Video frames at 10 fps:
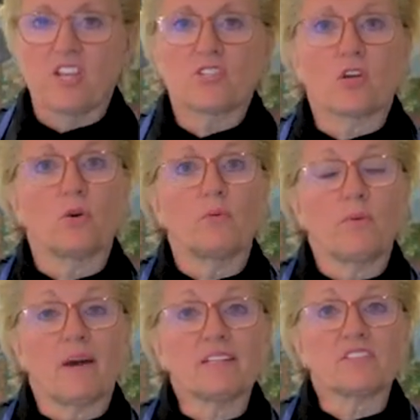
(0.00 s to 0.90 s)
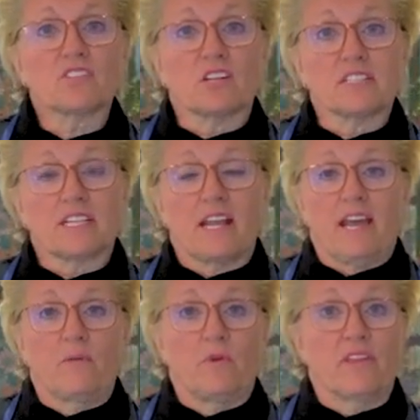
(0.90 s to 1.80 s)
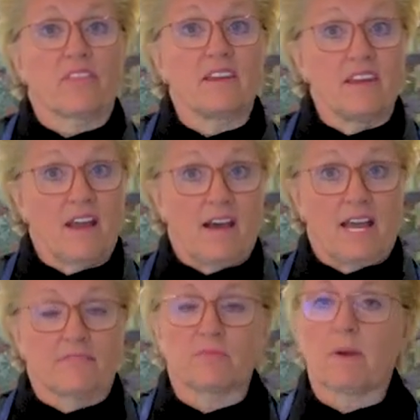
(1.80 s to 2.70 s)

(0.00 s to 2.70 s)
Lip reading: So we wanted to start today with knives.